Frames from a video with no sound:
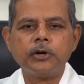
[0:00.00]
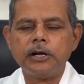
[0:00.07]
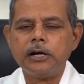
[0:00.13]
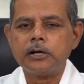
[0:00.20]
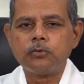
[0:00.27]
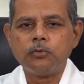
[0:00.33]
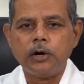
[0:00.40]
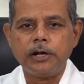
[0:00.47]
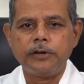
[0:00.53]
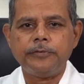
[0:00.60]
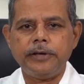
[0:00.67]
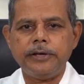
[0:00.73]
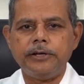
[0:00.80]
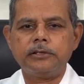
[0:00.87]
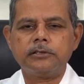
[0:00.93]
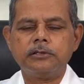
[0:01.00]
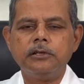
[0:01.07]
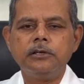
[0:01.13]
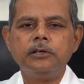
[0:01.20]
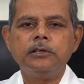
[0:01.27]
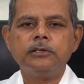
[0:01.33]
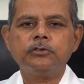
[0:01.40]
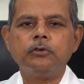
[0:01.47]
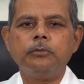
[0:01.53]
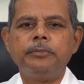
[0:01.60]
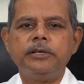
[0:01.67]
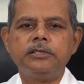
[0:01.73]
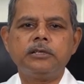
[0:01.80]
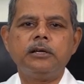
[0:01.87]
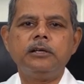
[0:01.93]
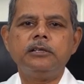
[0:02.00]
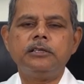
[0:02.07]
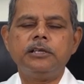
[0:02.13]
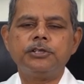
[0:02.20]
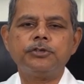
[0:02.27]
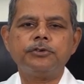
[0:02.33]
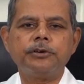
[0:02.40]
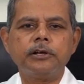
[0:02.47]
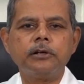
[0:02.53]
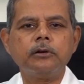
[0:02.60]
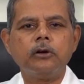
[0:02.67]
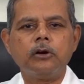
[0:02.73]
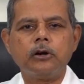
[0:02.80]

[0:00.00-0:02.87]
cannot quantify it. So basically they should drink a